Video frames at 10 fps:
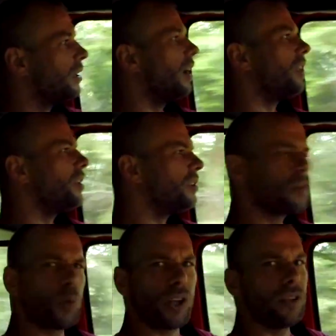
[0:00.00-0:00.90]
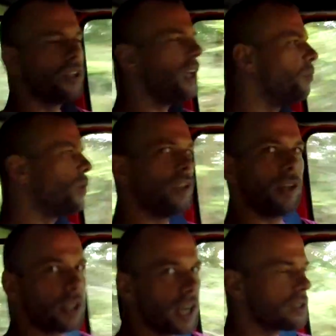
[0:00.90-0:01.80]
I think there's more than 10, more than a
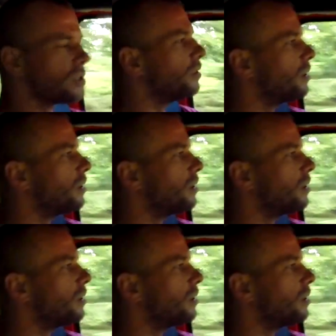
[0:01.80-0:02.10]
dozen